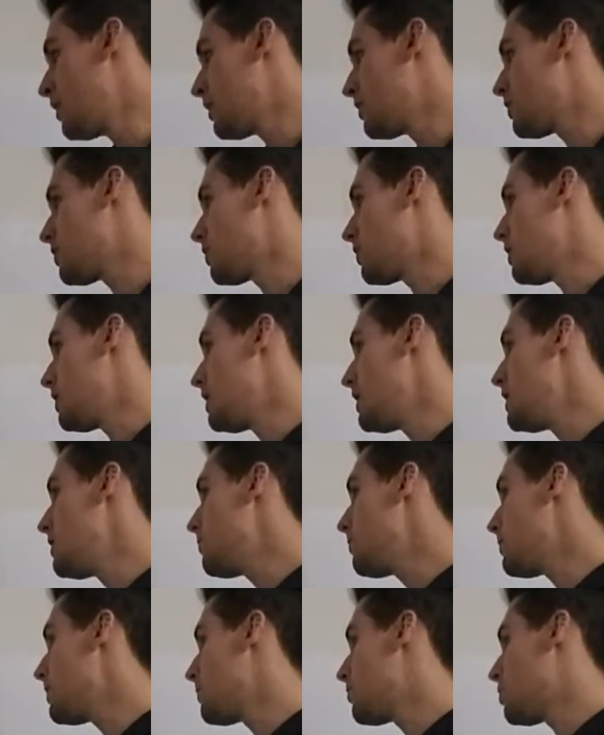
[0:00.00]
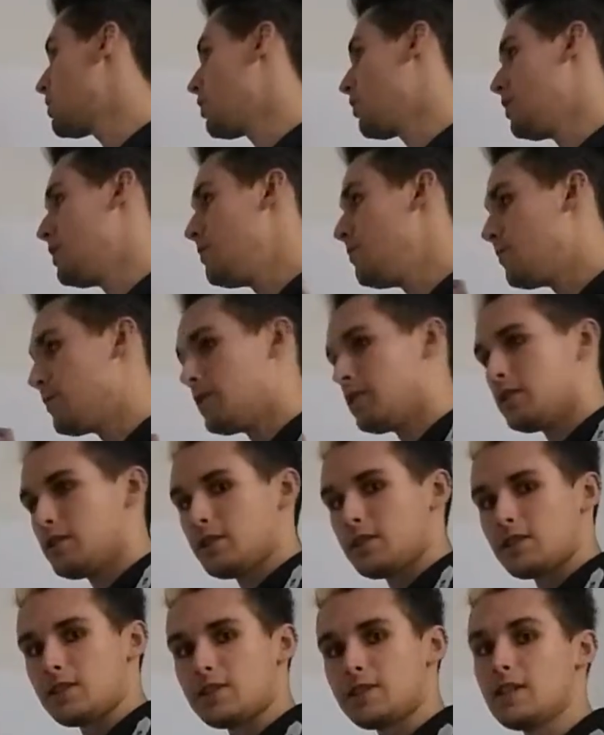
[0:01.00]
So even if we go an infinite
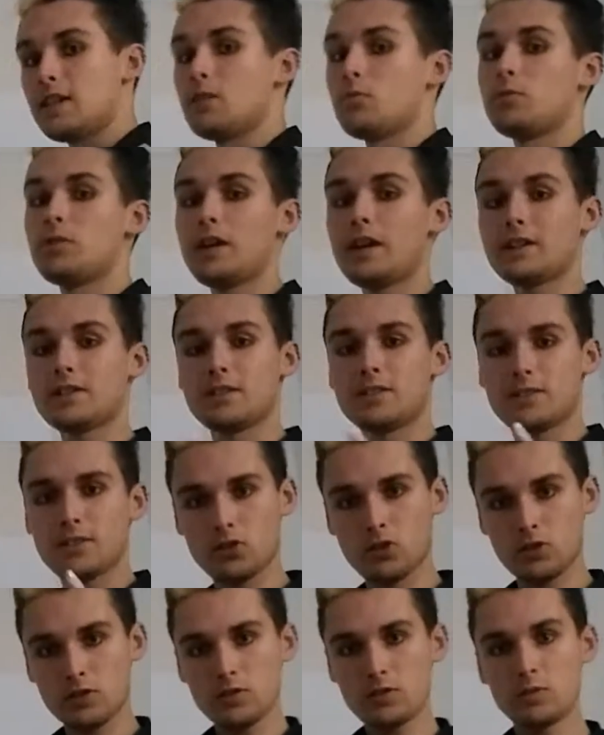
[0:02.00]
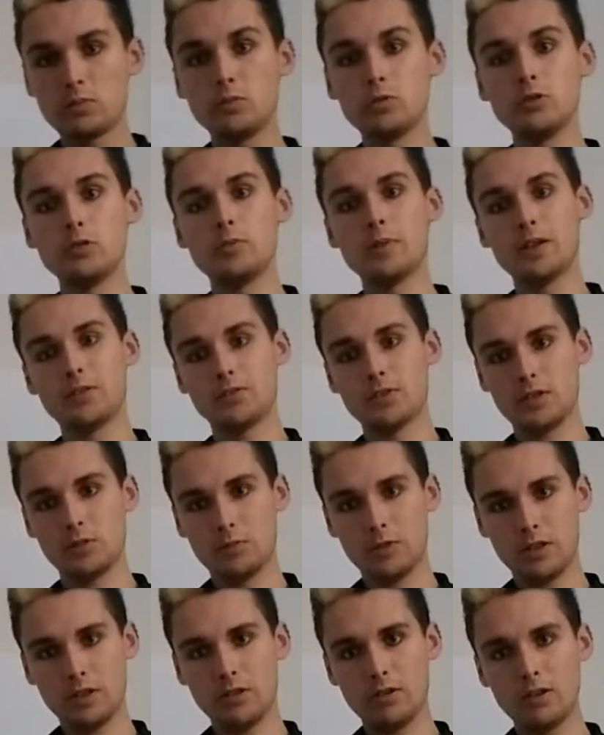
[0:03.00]
distance here, we're adding such a small amount as
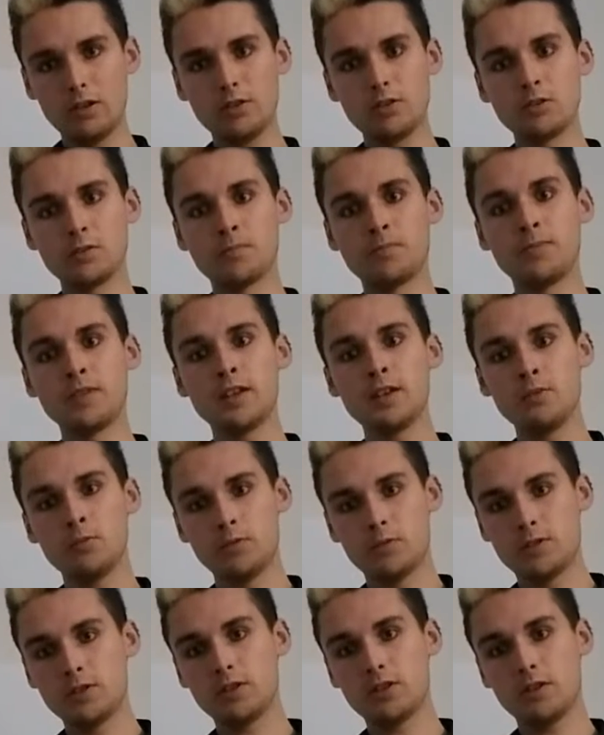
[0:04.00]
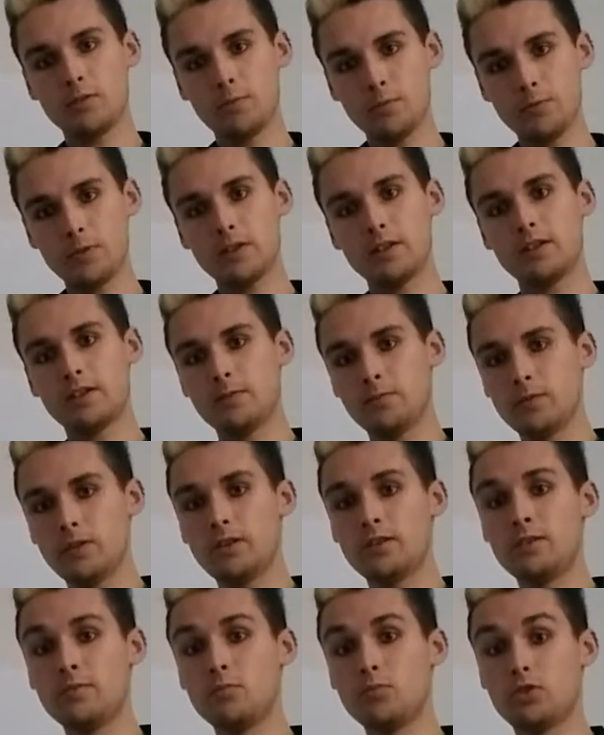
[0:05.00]
we go along, we still got a finite
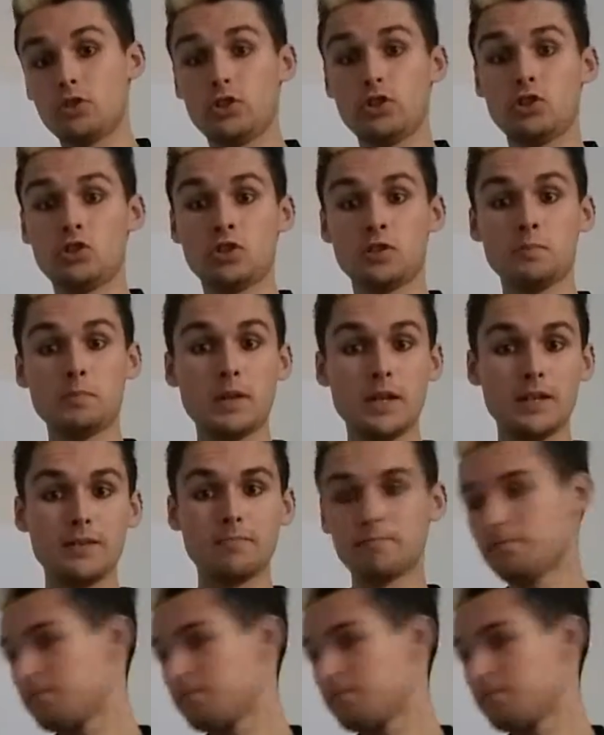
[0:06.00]
volume, which is just pi.